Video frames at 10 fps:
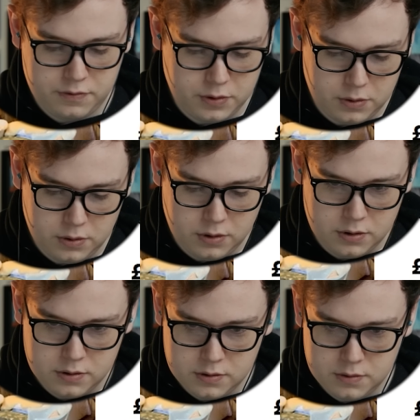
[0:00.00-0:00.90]
for
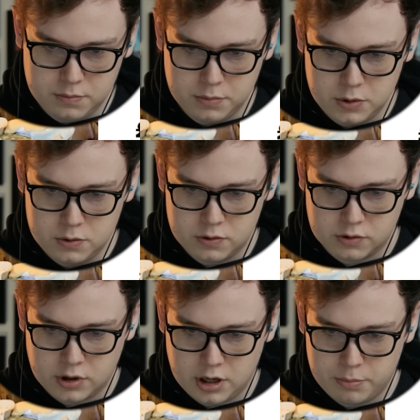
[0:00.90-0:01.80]

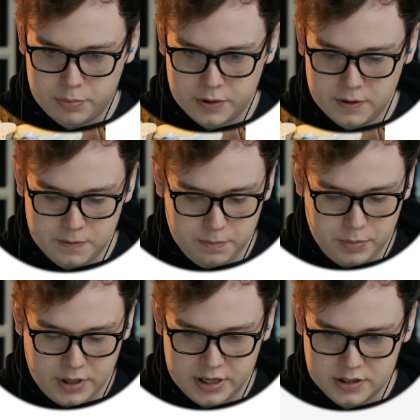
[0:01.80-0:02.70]
Moondrop
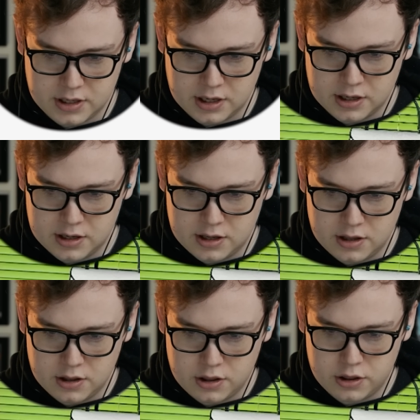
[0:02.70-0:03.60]
Blessing
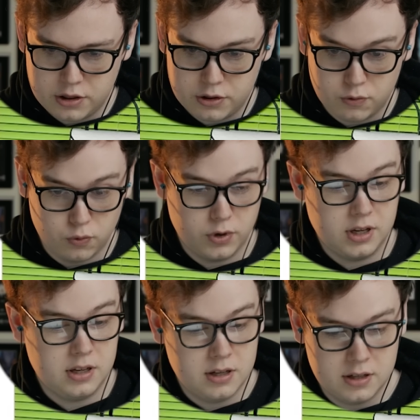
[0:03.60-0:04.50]

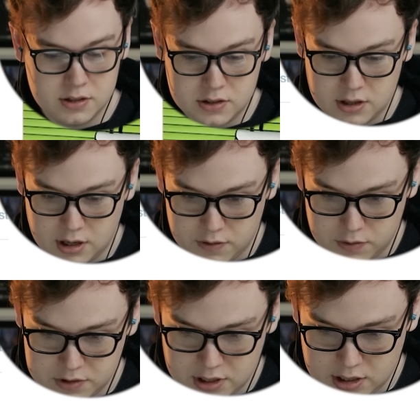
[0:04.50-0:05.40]
three and see if
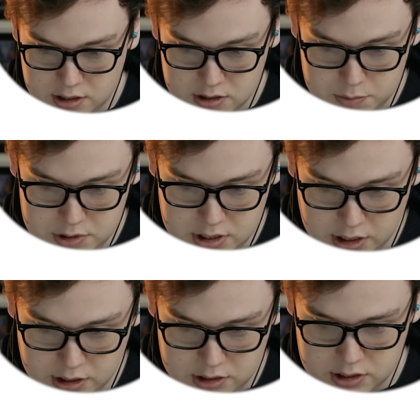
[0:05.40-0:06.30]
there's any
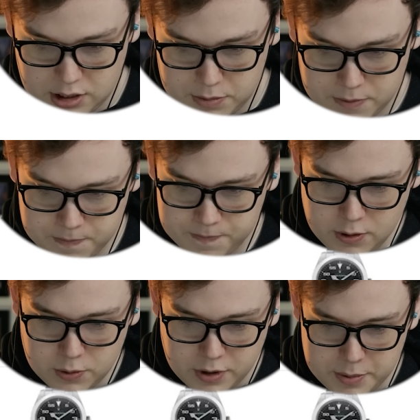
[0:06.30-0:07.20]
particularly cheap.
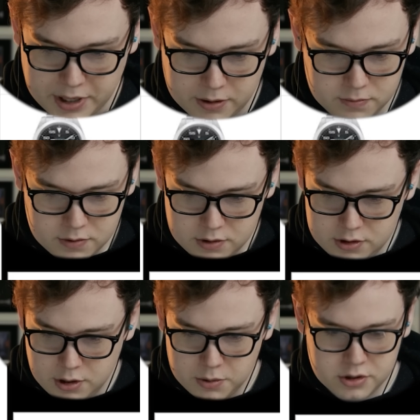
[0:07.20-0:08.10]
Oh, here we go.
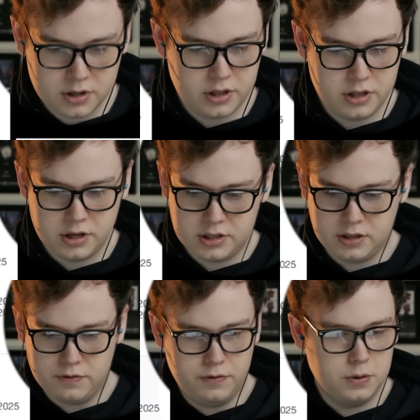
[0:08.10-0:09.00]
two hundred
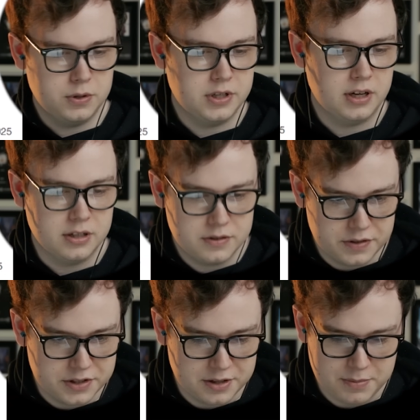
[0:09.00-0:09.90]
thirty-four dollars
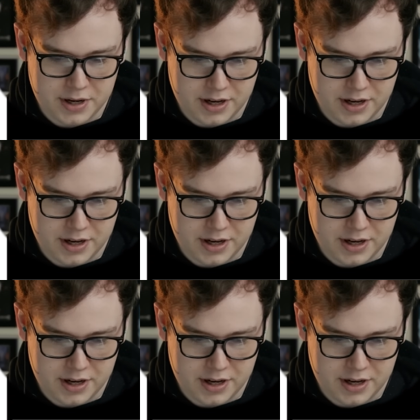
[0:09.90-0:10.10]
for some